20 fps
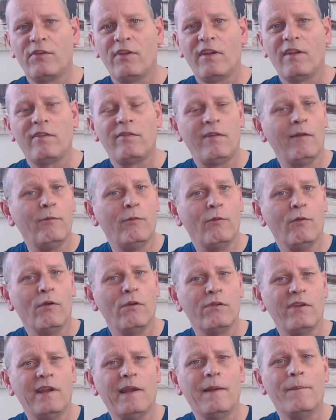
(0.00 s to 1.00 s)

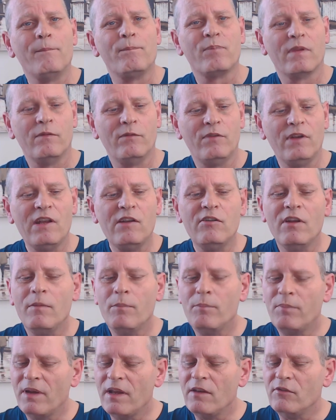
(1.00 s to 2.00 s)
60-40
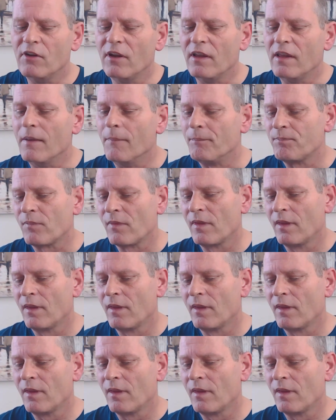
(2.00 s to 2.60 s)
VG-PG.